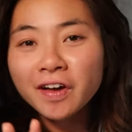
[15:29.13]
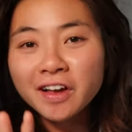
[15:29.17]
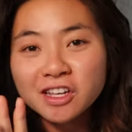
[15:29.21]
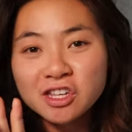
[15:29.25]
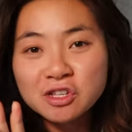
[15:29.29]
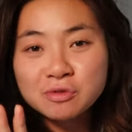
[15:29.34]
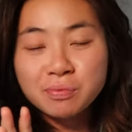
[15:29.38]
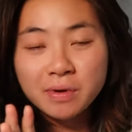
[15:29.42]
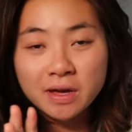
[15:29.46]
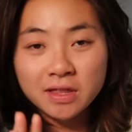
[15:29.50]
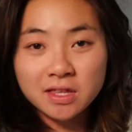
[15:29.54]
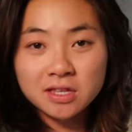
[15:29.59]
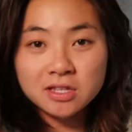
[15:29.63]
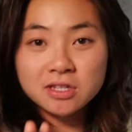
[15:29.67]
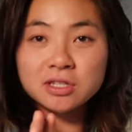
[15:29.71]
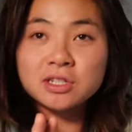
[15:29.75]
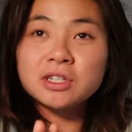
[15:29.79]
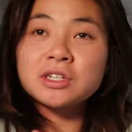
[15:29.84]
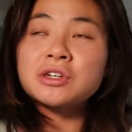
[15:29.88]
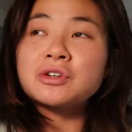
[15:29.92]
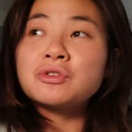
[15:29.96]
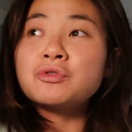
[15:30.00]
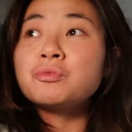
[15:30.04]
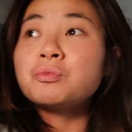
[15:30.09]
know if I explained this
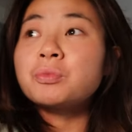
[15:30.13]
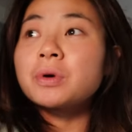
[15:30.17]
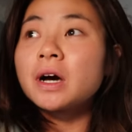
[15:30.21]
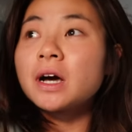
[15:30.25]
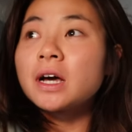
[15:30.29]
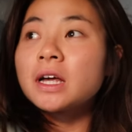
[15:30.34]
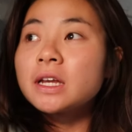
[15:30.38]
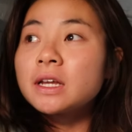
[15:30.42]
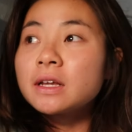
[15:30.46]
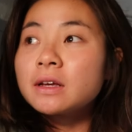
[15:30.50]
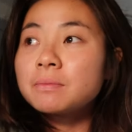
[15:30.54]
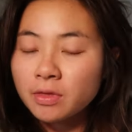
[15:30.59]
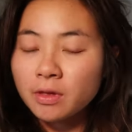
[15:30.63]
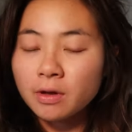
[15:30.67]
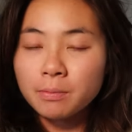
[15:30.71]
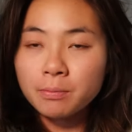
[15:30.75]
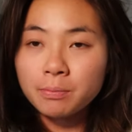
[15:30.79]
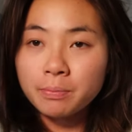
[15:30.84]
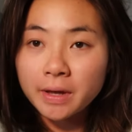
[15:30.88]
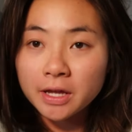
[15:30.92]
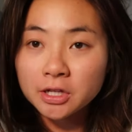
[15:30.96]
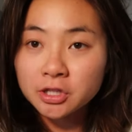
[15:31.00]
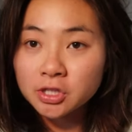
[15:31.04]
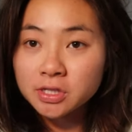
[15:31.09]
to you, but the
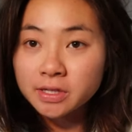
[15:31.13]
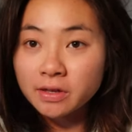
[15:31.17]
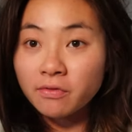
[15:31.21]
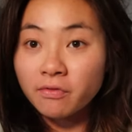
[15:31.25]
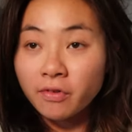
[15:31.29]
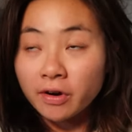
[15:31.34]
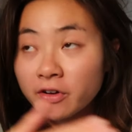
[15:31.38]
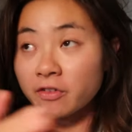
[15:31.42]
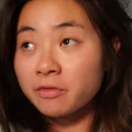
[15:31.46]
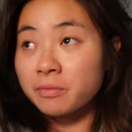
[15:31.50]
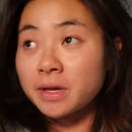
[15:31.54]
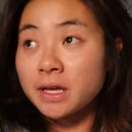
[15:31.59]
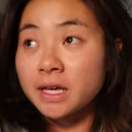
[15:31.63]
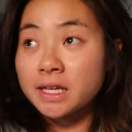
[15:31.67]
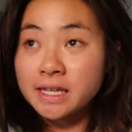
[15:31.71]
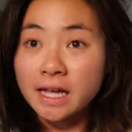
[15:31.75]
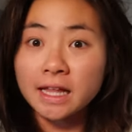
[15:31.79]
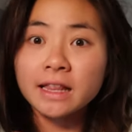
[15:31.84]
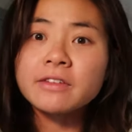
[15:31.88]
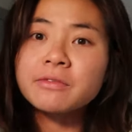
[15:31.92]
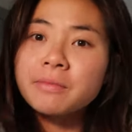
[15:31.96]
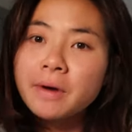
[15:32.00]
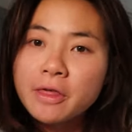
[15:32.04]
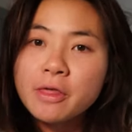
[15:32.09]
beach is in front of me because
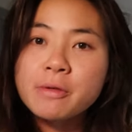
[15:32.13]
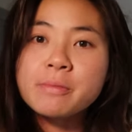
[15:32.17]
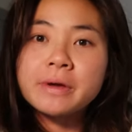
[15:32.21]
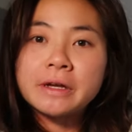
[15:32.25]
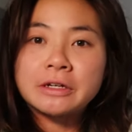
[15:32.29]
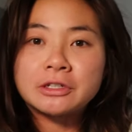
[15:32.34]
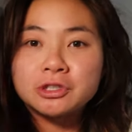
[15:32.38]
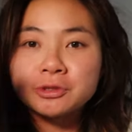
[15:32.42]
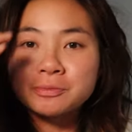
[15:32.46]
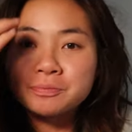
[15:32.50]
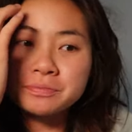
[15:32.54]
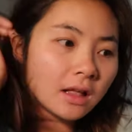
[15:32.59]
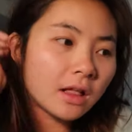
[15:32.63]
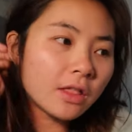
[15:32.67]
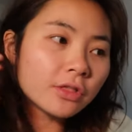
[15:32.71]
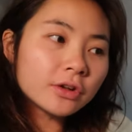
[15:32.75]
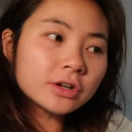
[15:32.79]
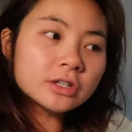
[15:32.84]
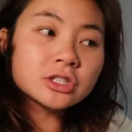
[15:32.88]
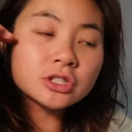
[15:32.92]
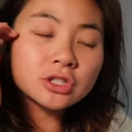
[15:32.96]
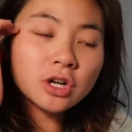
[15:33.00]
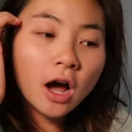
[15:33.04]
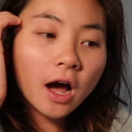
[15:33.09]
I live by the beach.
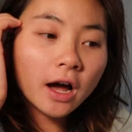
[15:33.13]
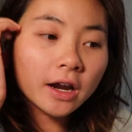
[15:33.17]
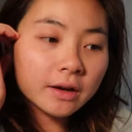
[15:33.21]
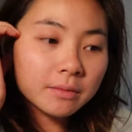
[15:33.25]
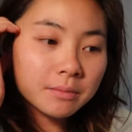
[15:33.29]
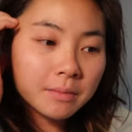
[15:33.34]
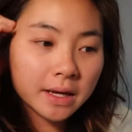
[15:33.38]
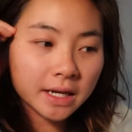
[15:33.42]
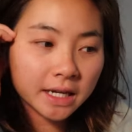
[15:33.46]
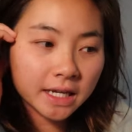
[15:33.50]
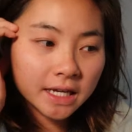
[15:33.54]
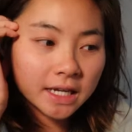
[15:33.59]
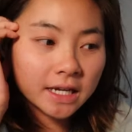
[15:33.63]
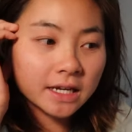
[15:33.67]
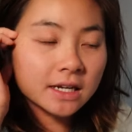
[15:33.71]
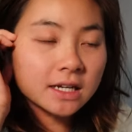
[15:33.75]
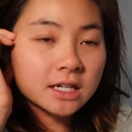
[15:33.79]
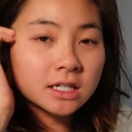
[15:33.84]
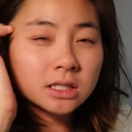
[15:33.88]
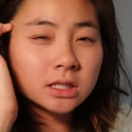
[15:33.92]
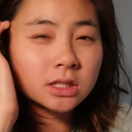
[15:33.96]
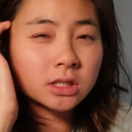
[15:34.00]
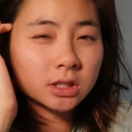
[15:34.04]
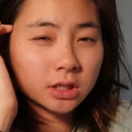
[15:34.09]
There's not many
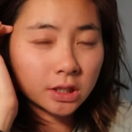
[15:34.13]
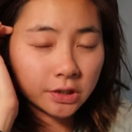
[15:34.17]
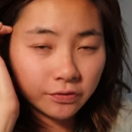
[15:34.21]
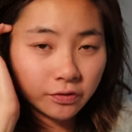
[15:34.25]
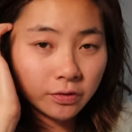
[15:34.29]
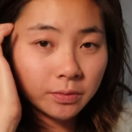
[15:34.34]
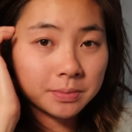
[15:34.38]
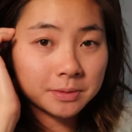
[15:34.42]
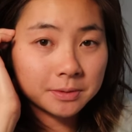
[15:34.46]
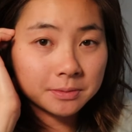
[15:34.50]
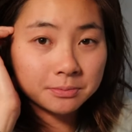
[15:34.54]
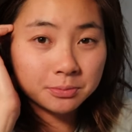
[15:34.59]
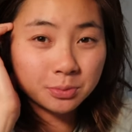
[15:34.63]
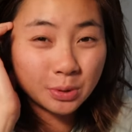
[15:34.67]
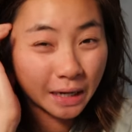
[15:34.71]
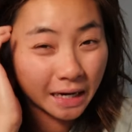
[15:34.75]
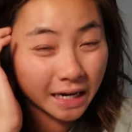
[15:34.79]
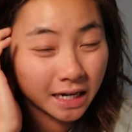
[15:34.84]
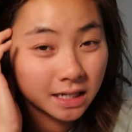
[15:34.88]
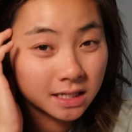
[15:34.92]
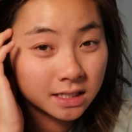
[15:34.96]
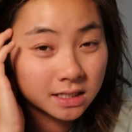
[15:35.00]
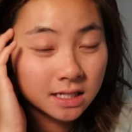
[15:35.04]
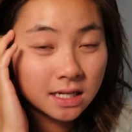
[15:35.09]
surfable
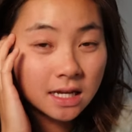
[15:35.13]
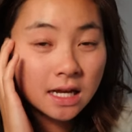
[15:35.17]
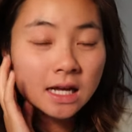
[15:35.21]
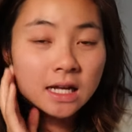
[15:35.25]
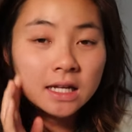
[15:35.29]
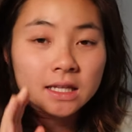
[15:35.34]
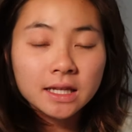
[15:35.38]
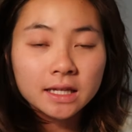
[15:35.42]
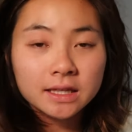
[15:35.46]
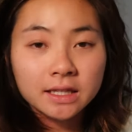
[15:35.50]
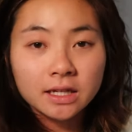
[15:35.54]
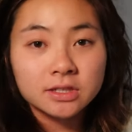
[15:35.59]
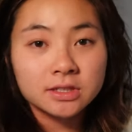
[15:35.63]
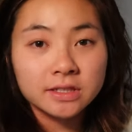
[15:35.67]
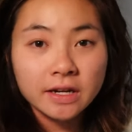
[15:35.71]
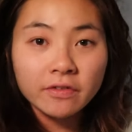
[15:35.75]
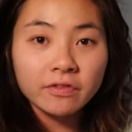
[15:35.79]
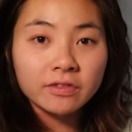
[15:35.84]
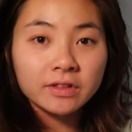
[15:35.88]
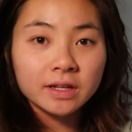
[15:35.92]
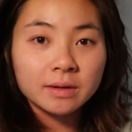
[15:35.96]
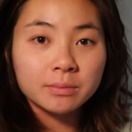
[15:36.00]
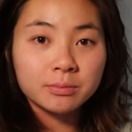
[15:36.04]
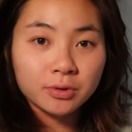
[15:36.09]
breaks. Like, there's
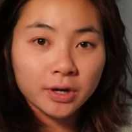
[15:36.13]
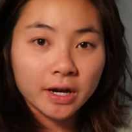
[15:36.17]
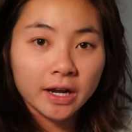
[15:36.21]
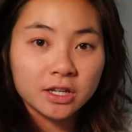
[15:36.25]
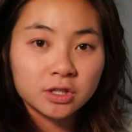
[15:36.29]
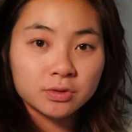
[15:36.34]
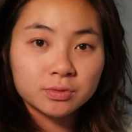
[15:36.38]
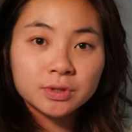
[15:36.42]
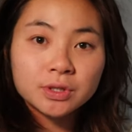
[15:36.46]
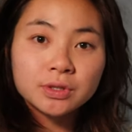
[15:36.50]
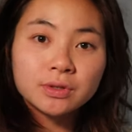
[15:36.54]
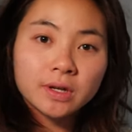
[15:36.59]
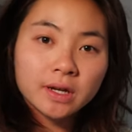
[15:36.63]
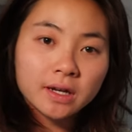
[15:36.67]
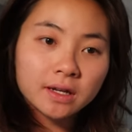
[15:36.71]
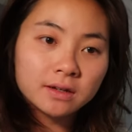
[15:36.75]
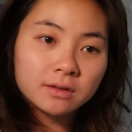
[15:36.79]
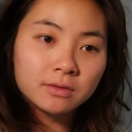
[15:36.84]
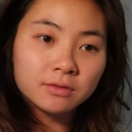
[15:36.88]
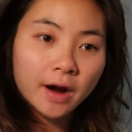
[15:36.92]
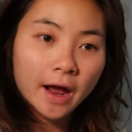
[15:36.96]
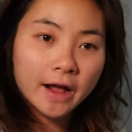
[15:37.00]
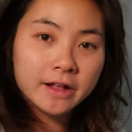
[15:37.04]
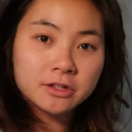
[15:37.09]
definitely breaks where you
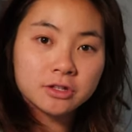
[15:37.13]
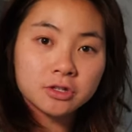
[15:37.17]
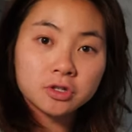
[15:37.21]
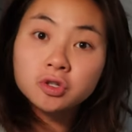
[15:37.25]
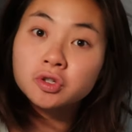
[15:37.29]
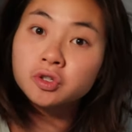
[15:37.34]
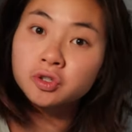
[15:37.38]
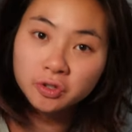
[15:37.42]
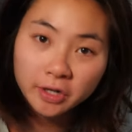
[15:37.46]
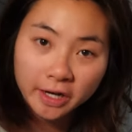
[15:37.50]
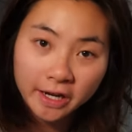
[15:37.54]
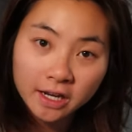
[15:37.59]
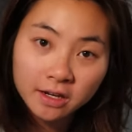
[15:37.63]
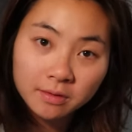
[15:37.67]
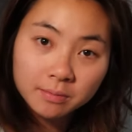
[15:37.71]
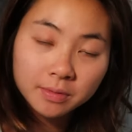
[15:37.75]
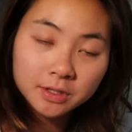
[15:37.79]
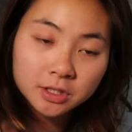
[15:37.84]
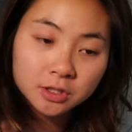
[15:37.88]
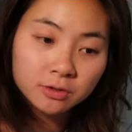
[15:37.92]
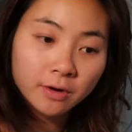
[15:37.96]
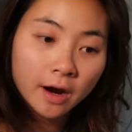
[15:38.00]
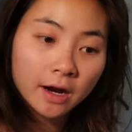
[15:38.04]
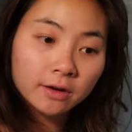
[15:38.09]
can ride straight,
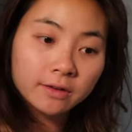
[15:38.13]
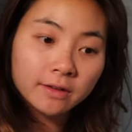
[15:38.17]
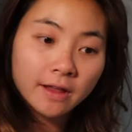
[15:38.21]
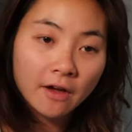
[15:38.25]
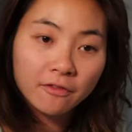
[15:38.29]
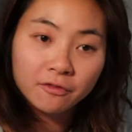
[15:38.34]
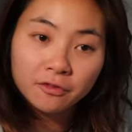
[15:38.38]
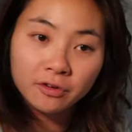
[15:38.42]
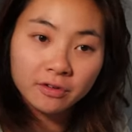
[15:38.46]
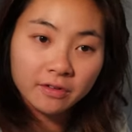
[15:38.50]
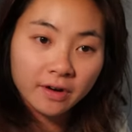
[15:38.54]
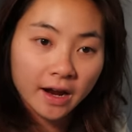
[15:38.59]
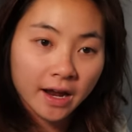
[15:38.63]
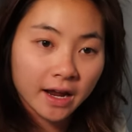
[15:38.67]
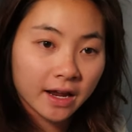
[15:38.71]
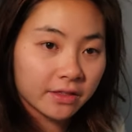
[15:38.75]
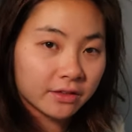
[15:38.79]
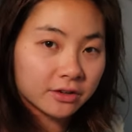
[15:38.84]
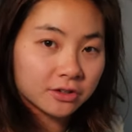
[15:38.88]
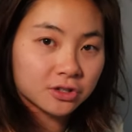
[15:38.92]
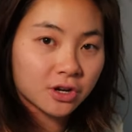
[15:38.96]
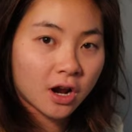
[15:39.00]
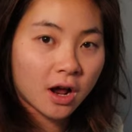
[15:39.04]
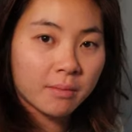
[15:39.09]
but to ride left or
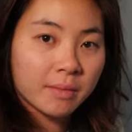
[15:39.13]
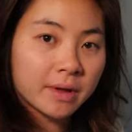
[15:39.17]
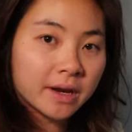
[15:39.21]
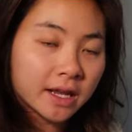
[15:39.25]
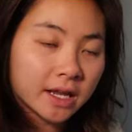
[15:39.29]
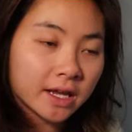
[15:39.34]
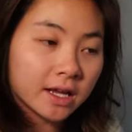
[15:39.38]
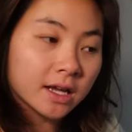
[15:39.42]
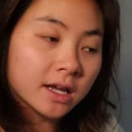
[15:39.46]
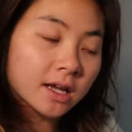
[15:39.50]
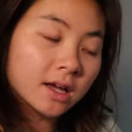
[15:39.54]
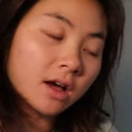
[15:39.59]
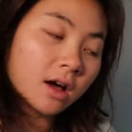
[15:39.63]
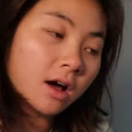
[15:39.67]
right, there's not many